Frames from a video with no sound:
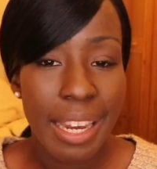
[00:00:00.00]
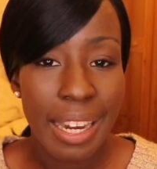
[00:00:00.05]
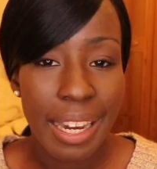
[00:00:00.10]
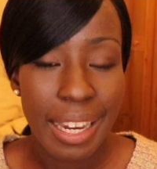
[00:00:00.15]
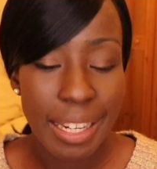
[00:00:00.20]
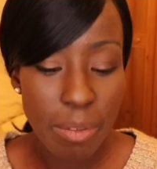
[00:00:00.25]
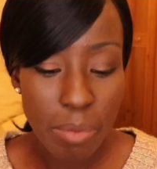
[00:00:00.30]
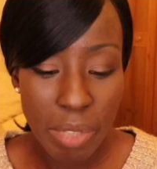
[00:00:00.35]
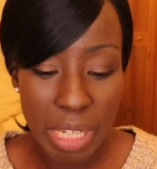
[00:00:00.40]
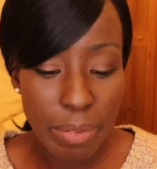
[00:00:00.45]

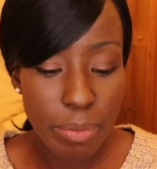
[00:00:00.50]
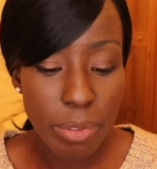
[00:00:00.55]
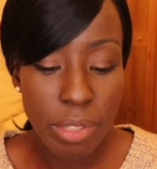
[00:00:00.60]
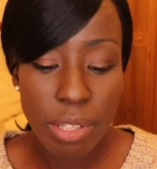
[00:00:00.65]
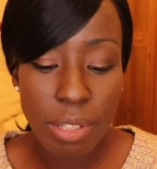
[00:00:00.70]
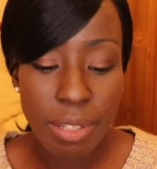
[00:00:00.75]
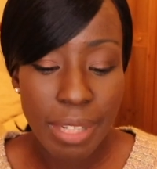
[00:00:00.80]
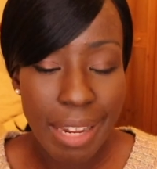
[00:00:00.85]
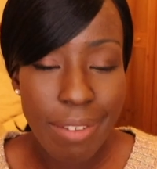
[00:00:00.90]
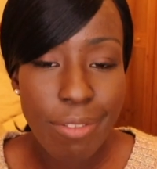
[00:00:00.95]
I didn't want everyone
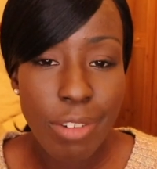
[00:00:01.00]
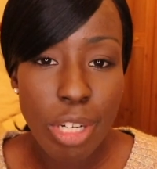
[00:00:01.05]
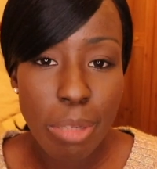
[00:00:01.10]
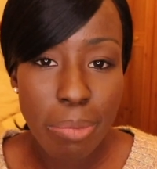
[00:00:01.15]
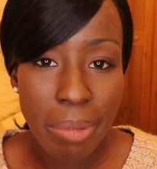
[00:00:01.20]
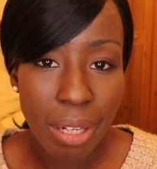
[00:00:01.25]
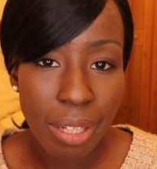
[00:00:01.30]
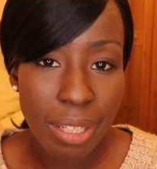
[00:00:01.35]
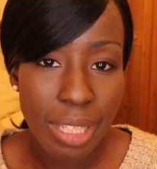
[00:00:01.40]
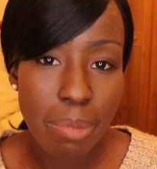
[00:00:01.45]
to look like
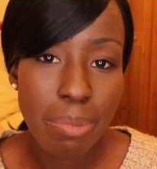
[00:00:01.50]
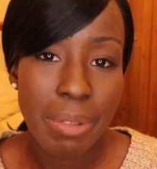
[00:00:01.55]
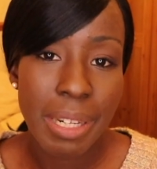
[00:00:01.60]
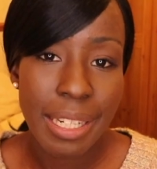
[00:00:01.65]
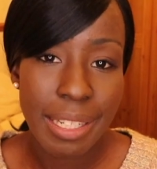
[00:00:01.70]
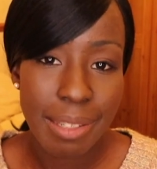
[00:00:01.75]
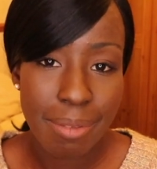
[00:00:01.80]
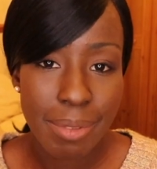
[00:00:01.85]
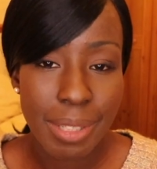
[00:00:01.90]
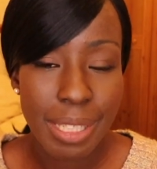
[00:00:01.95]
robots, but
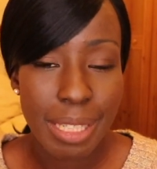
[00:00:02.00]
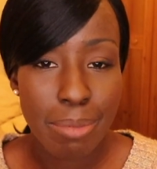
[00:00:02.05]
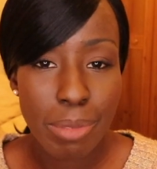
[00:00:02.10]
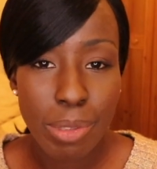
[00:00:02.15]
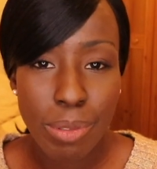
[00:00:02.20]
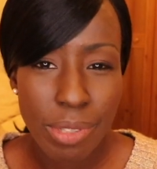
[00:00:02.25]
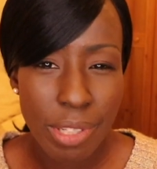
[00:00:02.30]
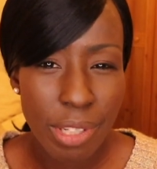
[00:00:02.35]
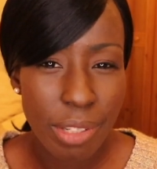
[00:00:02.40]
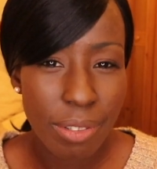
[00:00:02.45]
I didn't want them
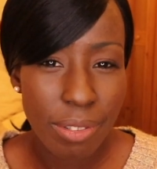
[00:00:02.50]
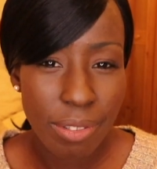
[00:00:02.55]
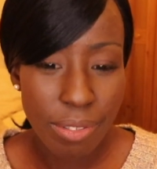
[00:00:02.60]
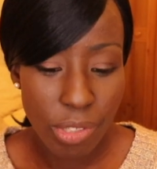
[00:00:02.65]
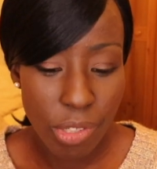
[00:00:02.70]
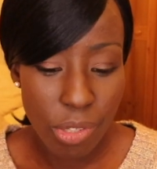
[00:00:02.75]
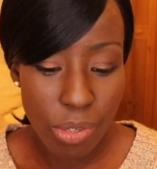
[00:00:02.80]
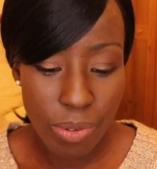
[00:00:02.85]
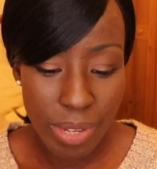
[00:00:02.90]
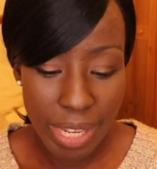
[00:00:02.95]
all to look
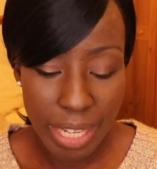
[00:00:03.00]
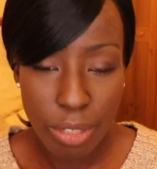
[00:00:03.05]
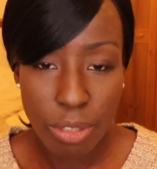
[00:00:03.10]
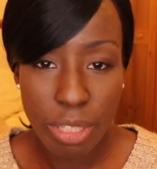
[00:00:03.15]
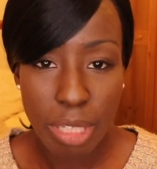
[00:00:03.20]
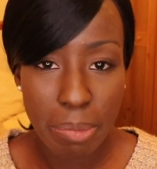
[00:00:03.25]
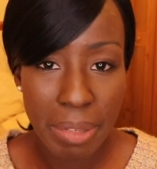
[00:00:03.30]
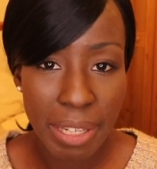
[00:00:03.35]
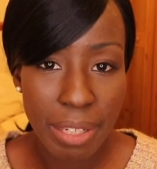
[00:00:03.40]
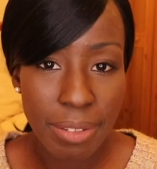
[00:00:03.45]
too
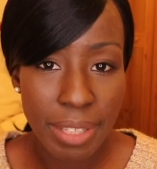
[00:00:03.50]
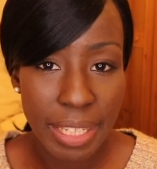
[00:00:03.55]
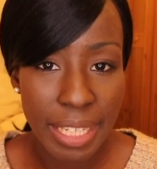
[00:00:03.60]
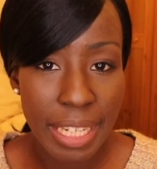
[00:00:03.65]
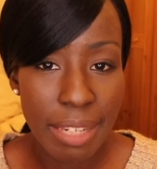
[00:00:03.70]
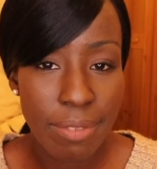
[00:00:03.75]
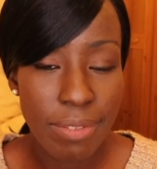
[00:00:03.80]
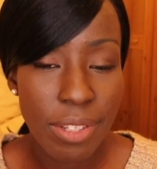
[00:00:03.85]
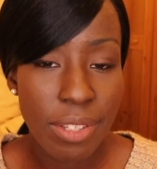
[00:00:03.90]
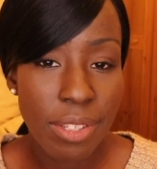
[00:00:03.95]
higgledy-piggledy
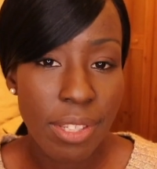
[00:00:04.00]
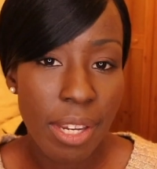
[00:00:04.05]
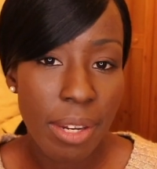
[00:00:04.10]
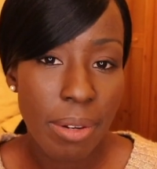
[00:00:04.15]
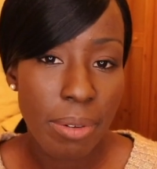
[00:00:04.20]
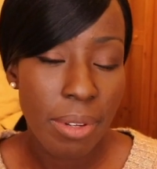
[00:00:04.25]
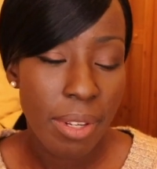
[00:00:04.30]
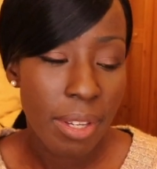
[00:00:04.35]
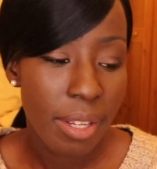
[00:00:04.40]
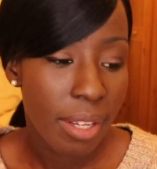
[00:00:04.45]
either. So